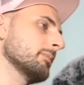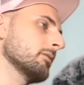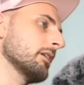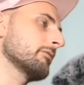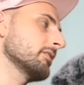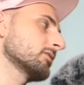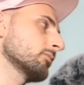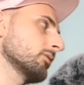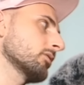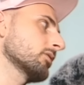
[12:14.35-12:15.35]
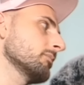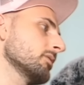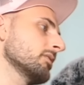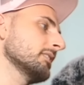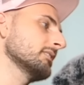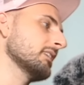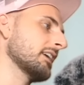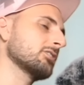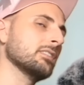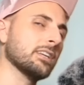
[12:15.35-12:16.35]
by the way, friends, to a lot of communities is
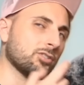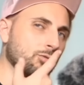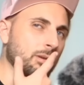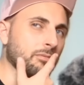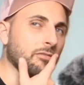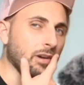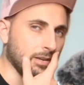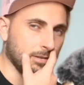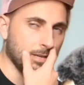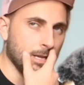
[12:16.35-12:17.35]
actually extreme FUD